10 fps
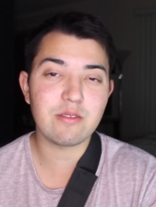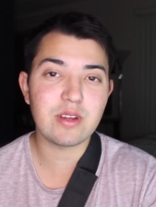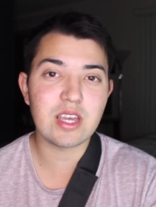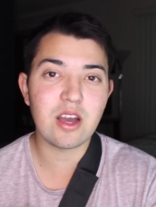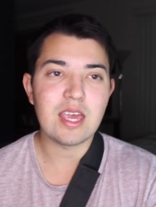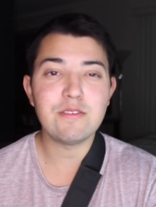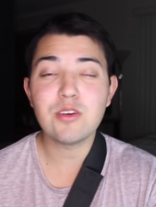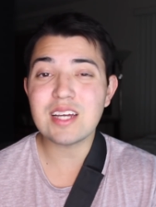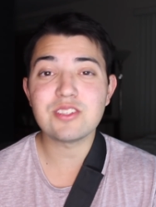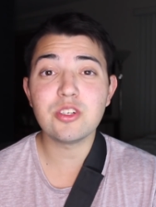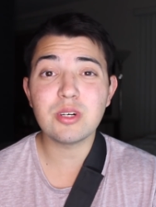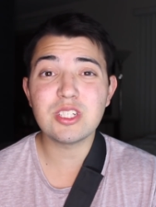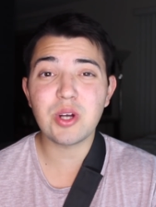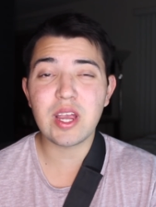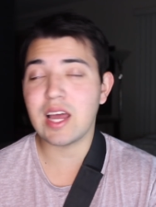video. If you guys do
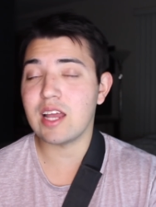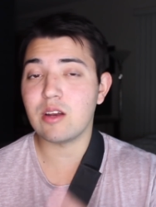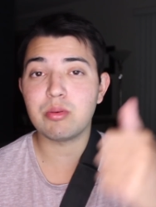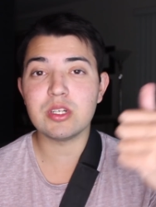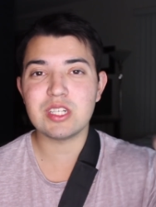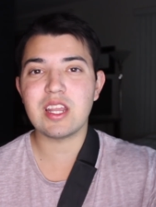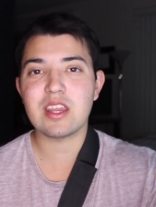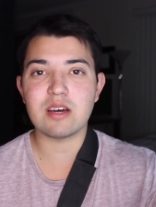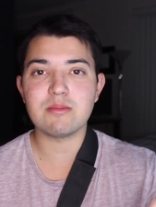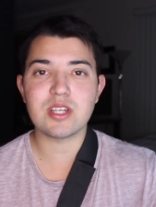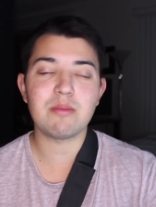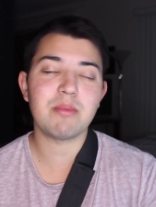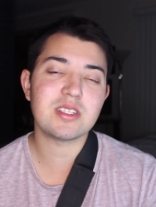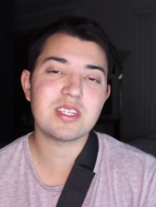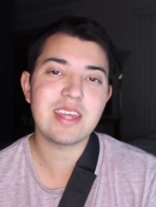enjoy it, I'd appreciate a thumbs
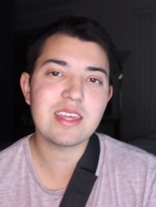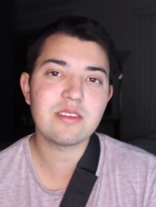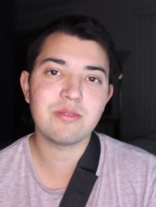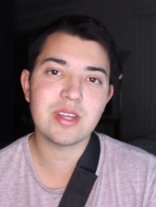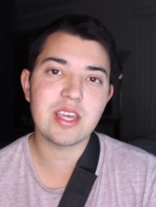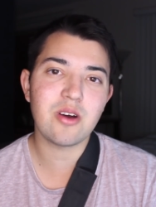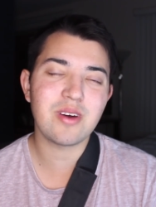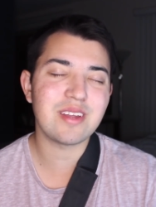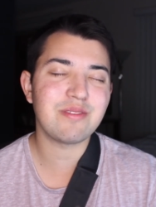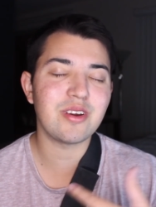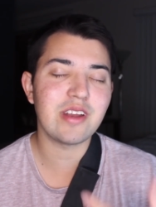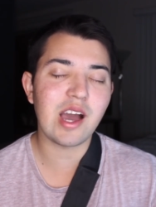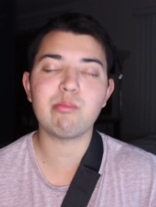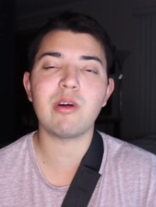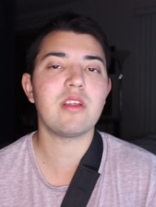up on today's video, and if you're
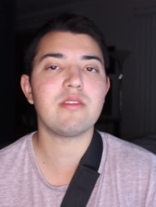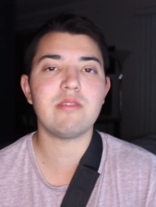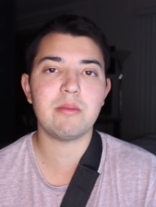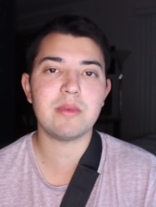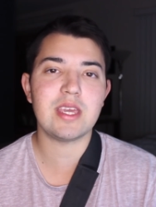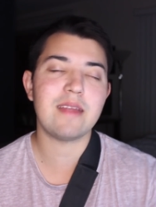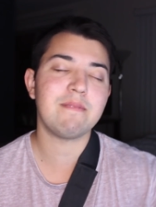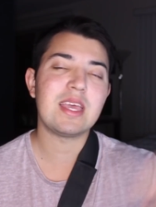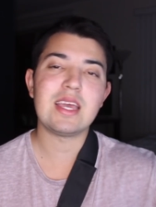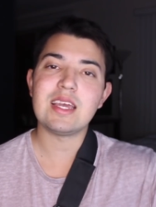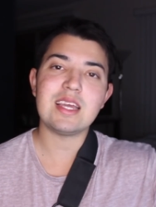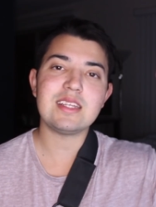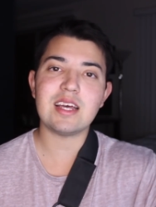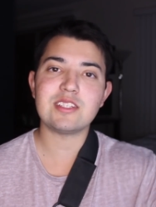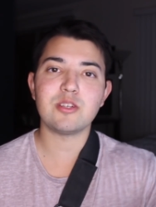not part of the family yet,
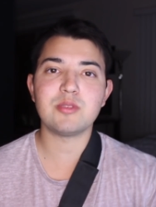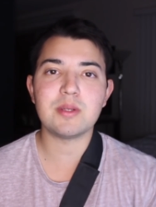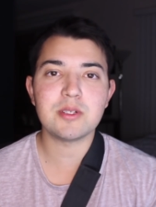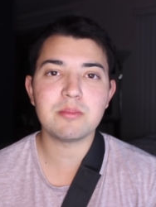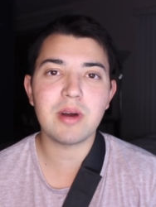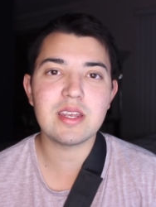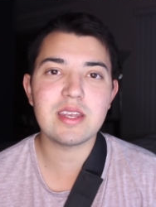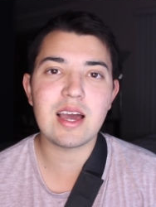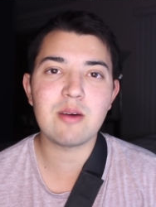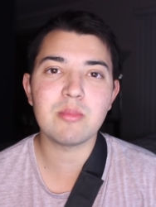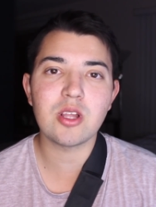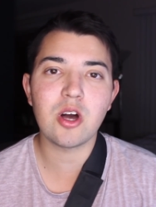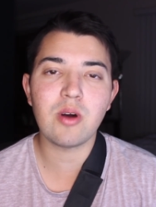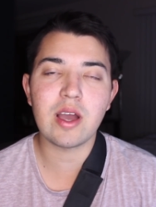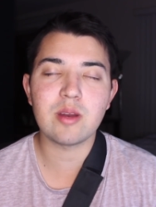hit that subscription button down
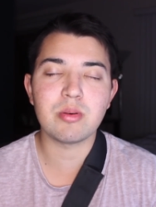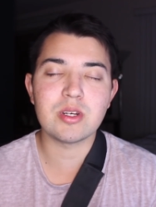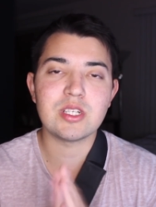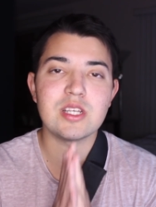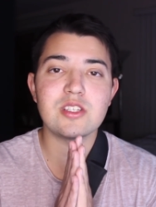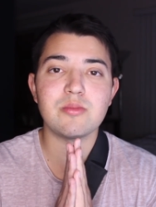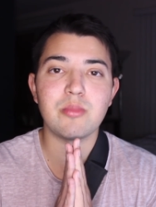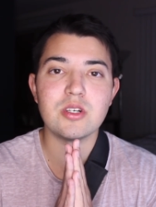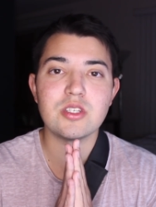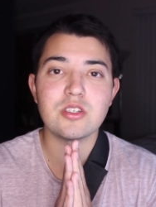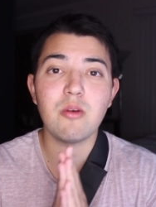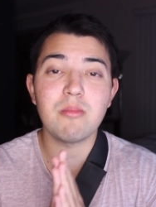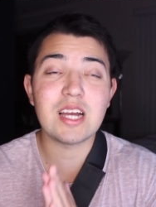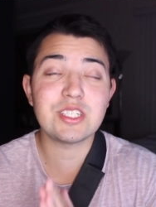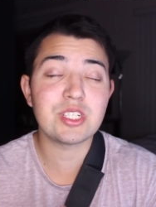below. I'd appreciate the support so
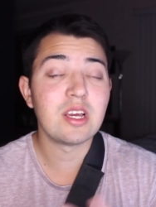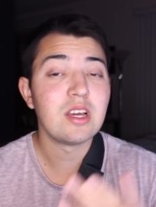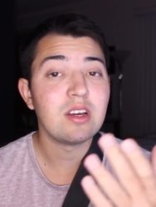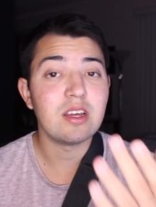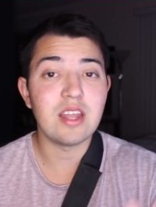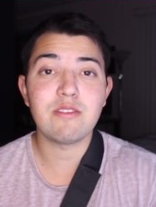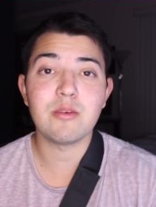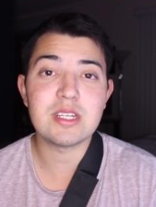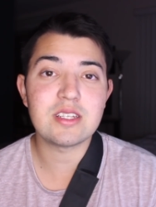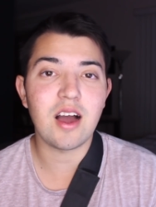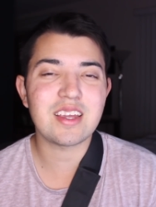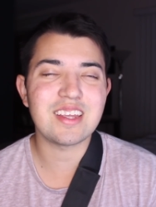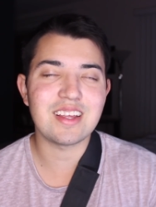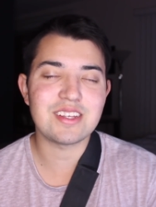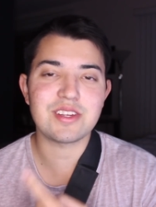much. Enough of me
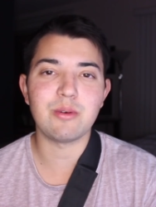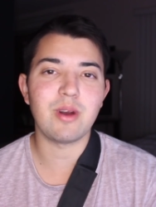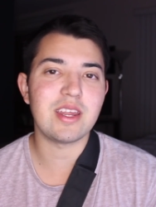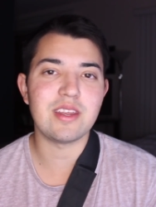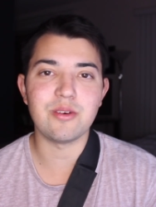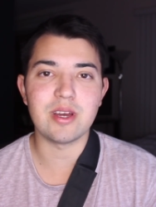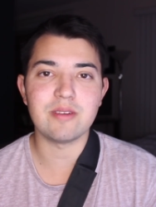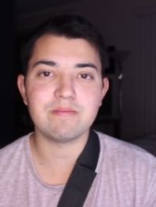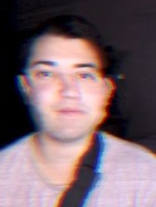talking, let's get right into it.